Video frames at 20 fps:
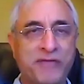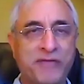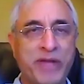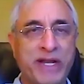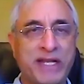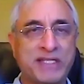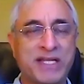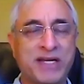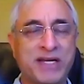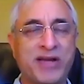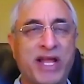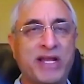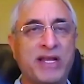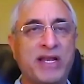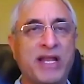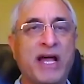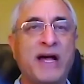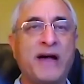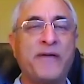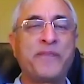of medicine right
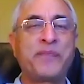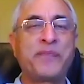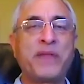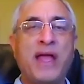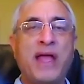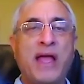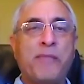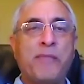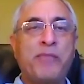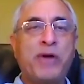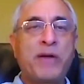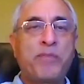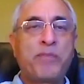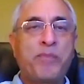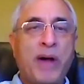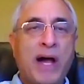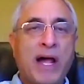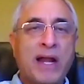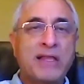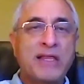now.
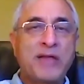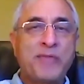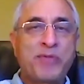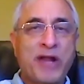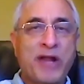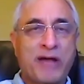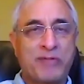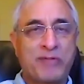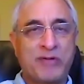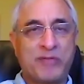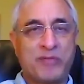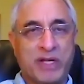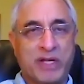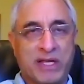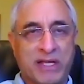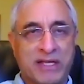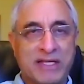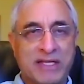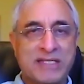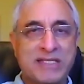But part of the problem
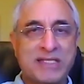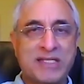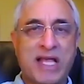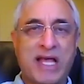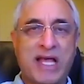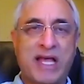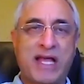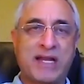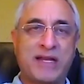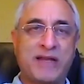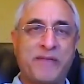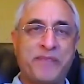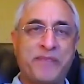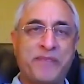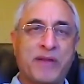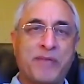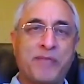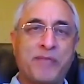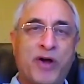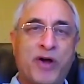is that
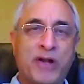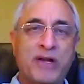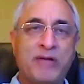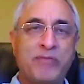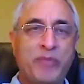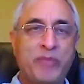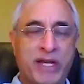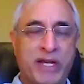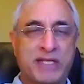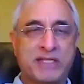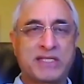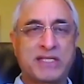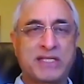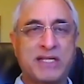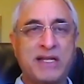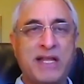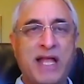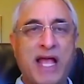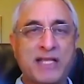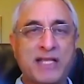modern
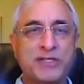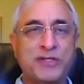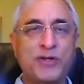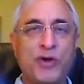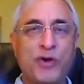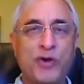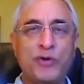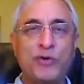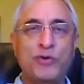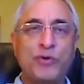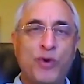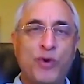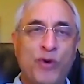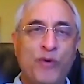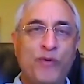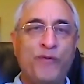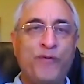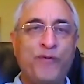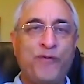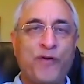medicine has no
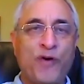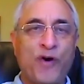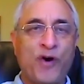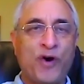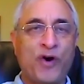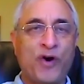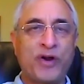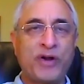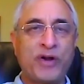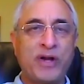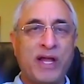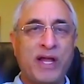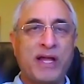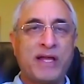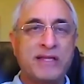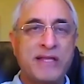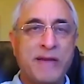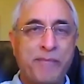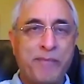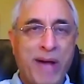room for
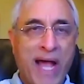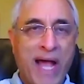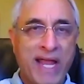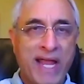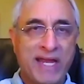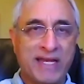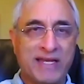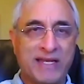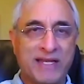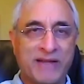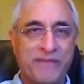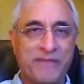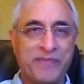the mind.